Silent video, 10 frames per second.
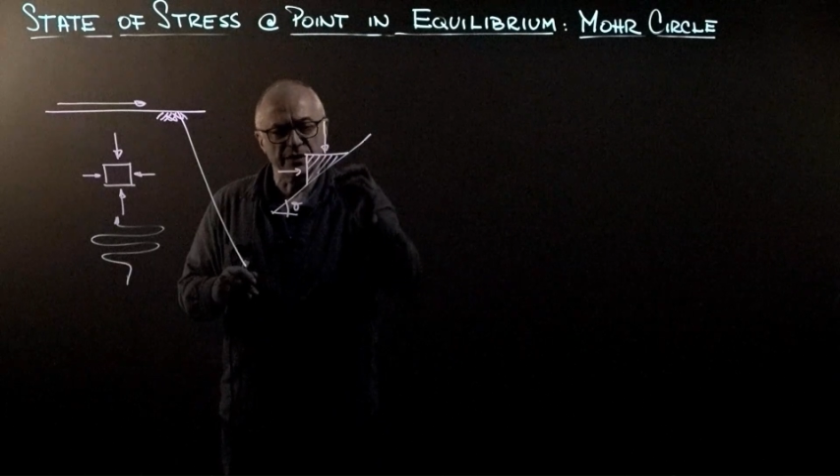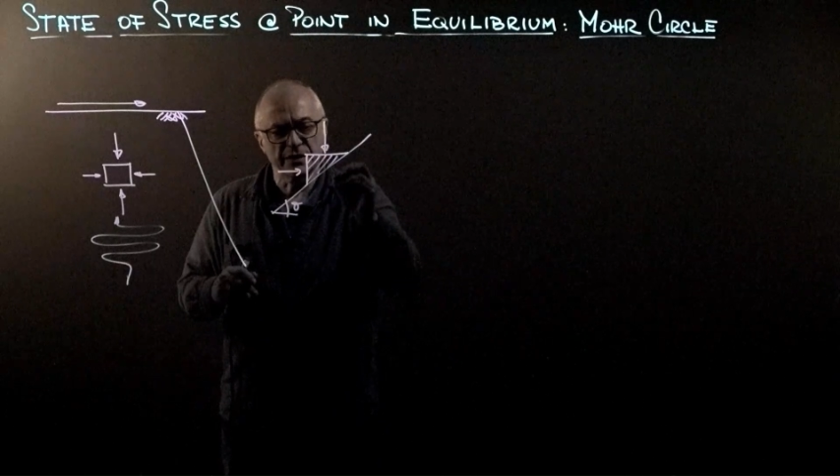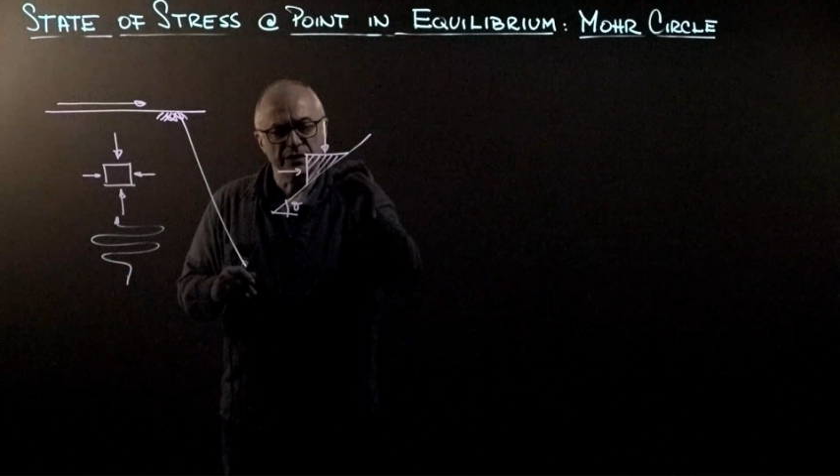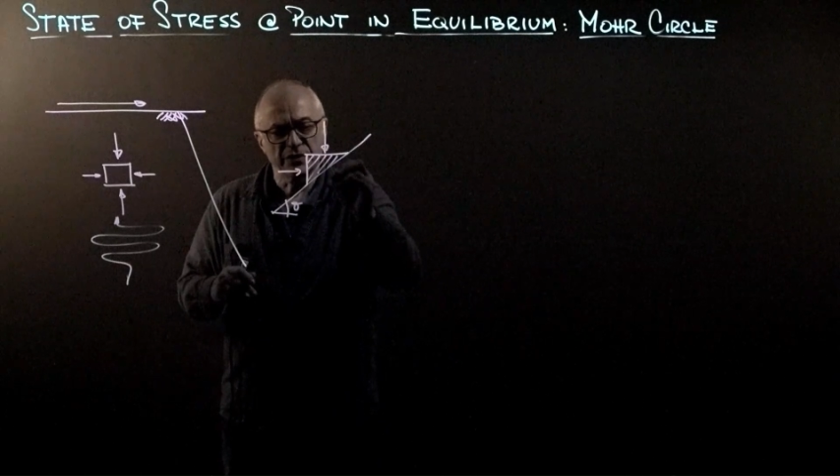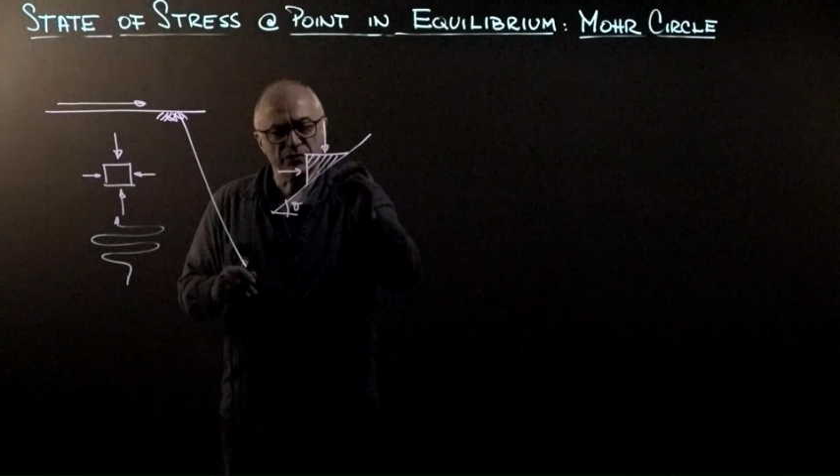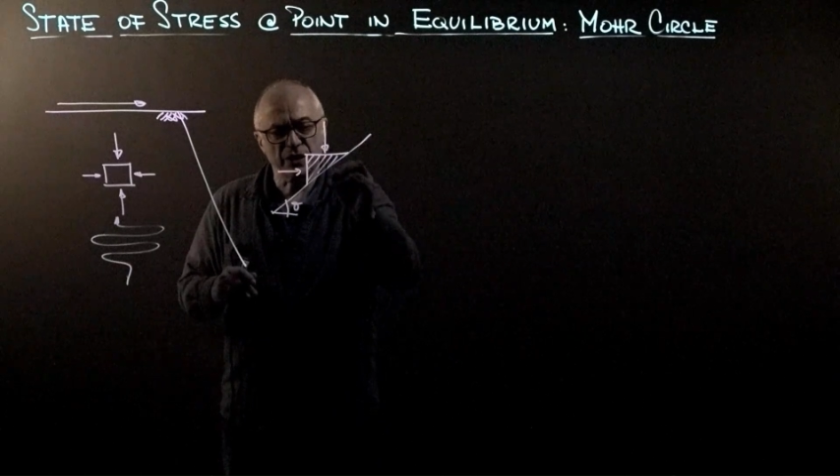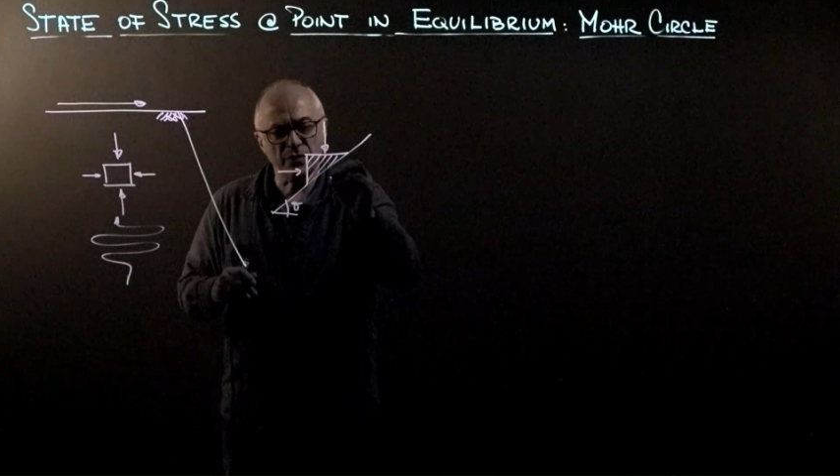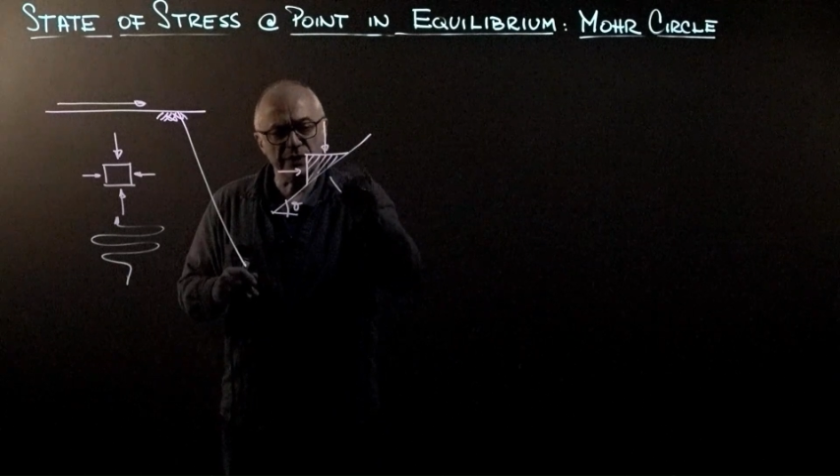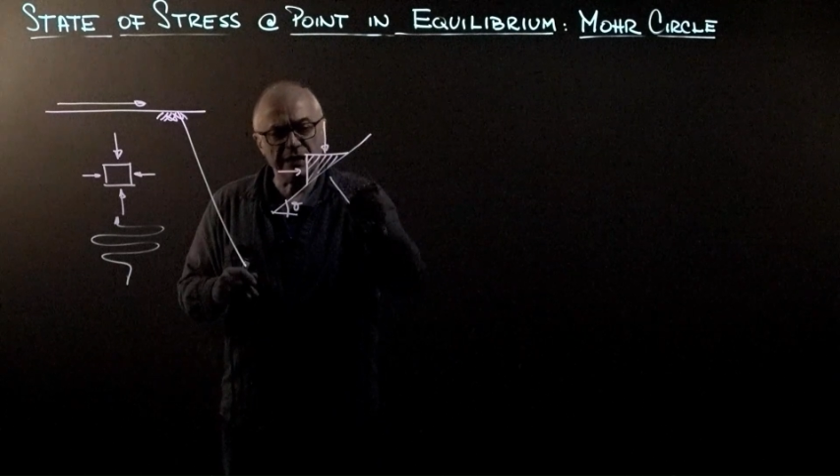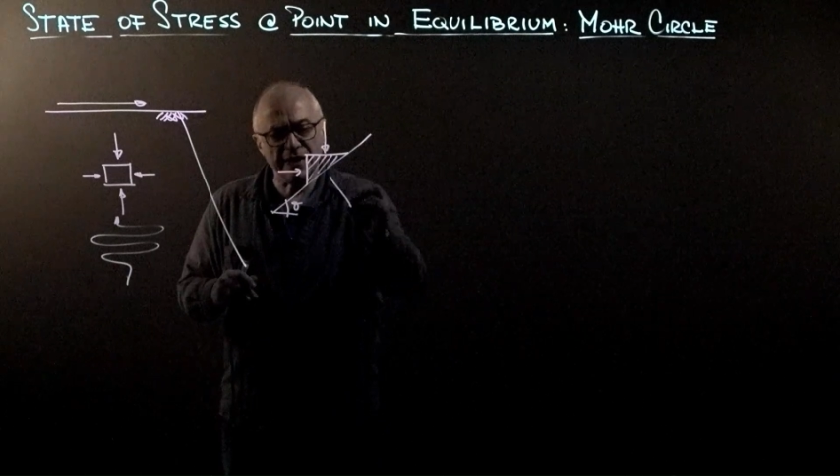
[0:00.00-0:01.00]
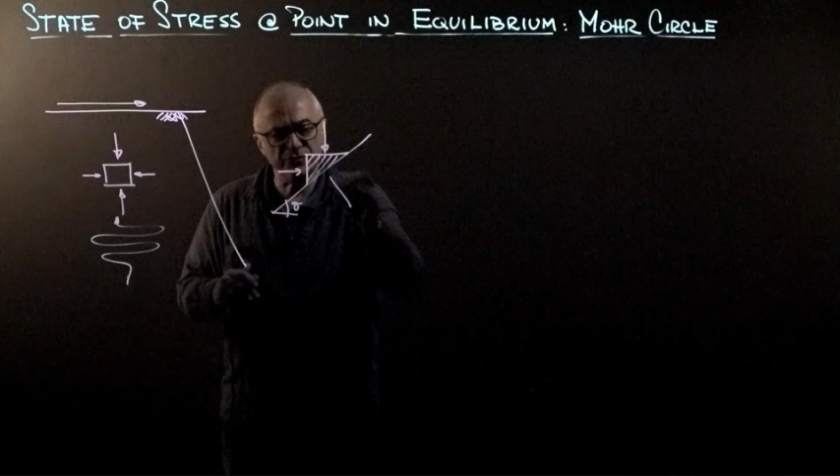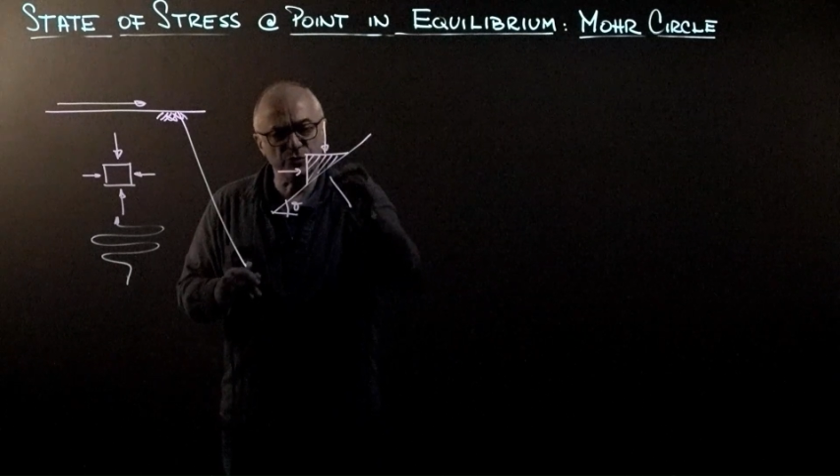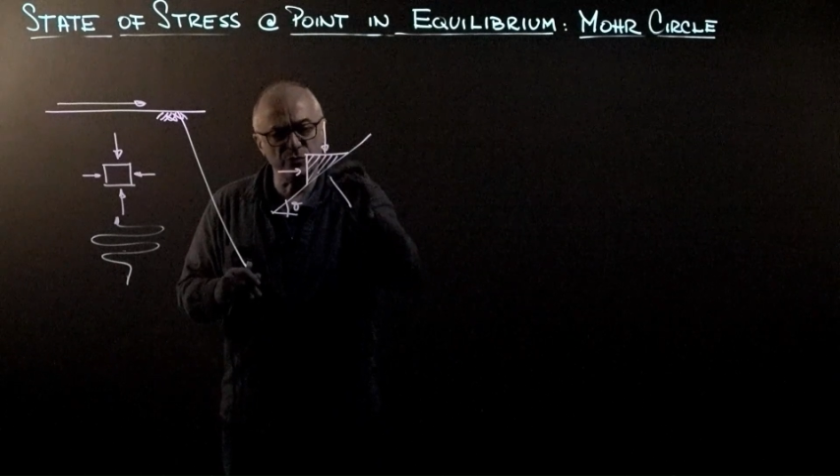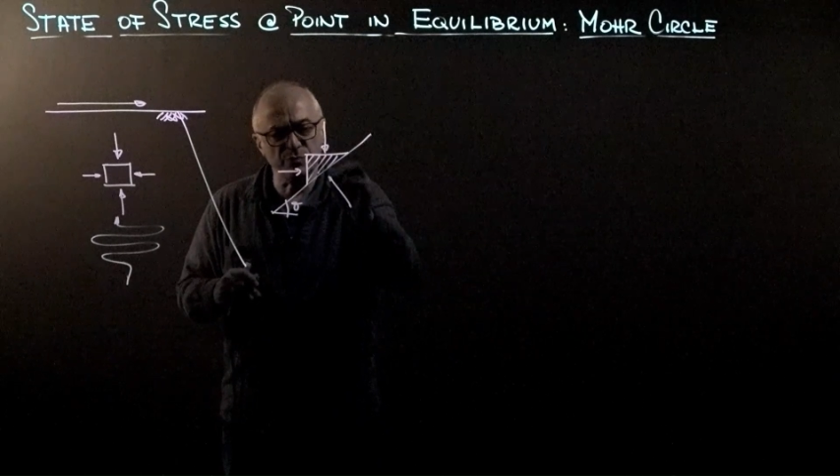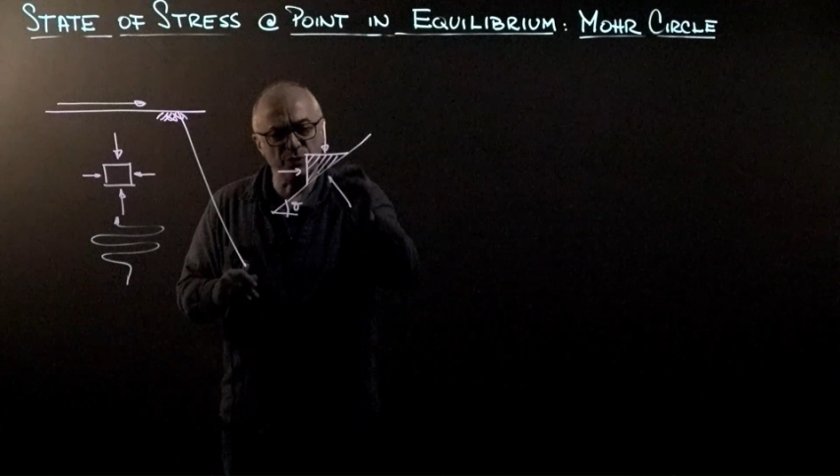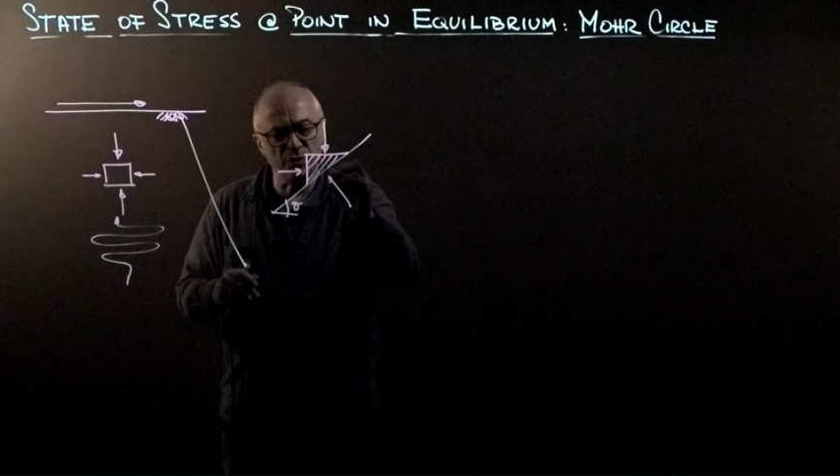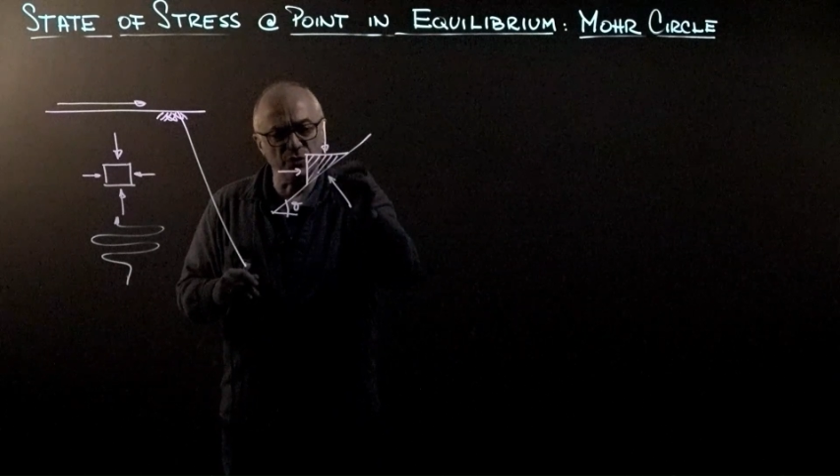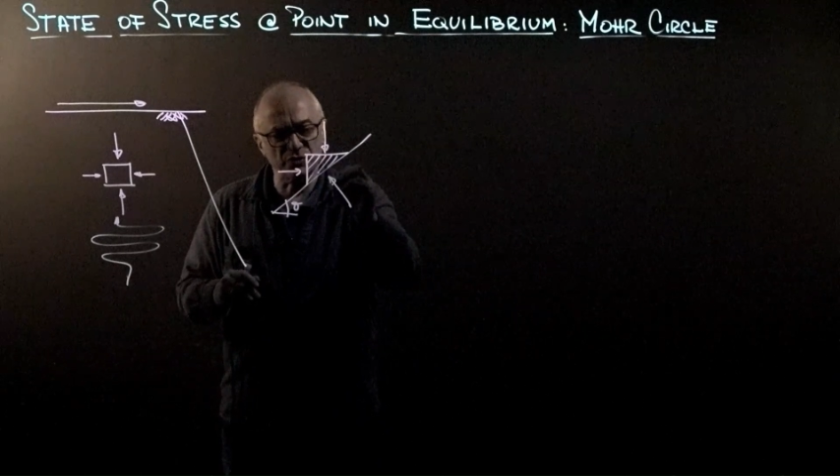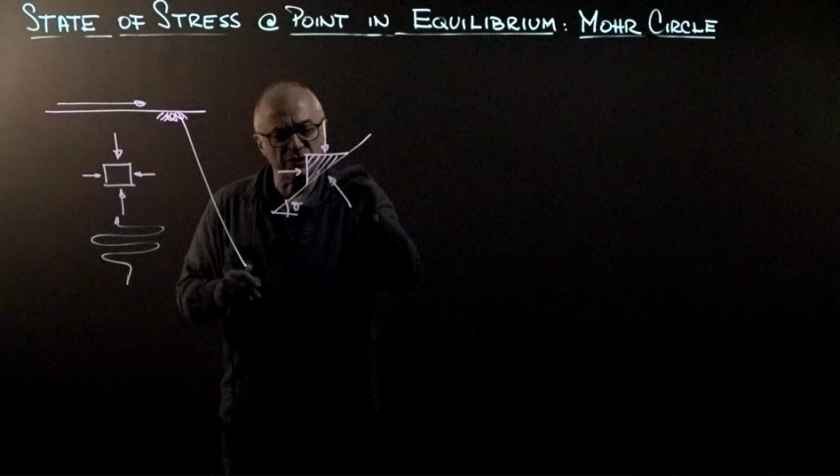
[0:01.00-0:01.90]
So I will have to impose